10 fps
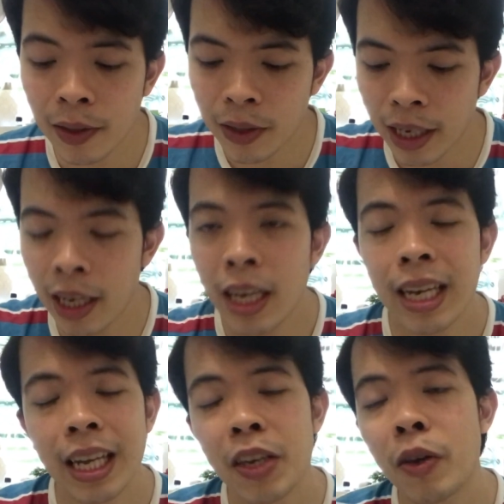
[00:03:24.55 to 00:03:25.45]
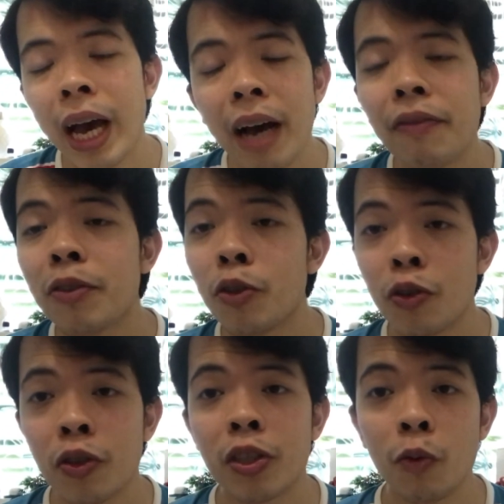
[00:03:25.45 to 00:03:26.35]
okay, then you have to
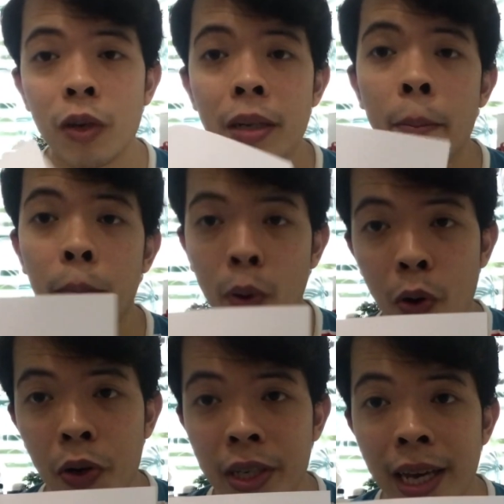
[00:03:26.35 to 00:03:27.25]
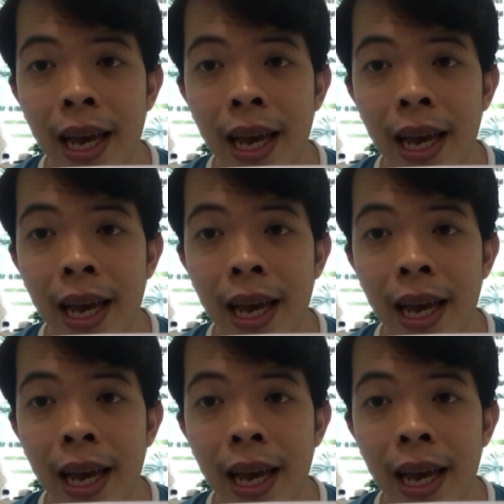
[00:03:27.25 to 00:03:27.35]
use the word bored.